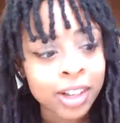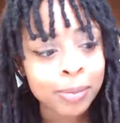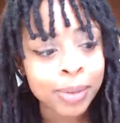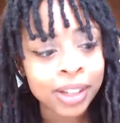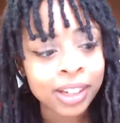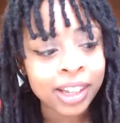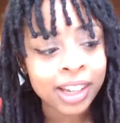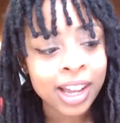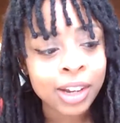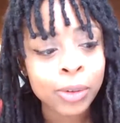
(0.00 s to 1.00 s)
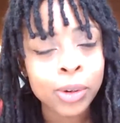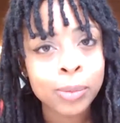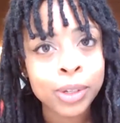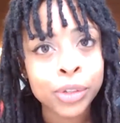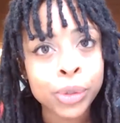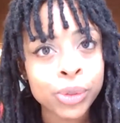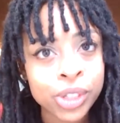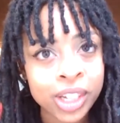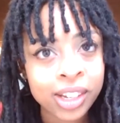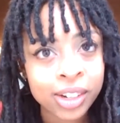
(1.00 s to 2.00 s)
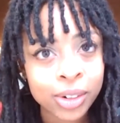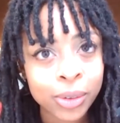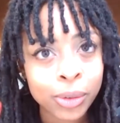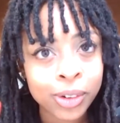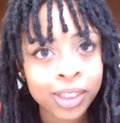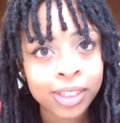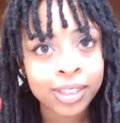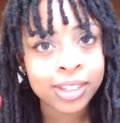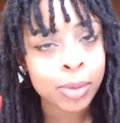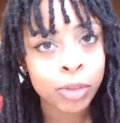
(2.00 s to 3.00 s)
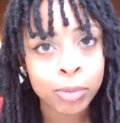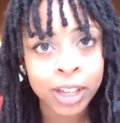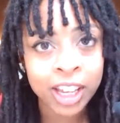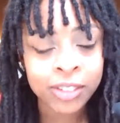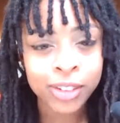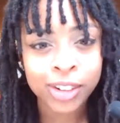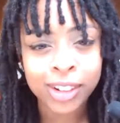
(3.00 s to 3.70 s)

but like I don't want to be associated with this type of behavior.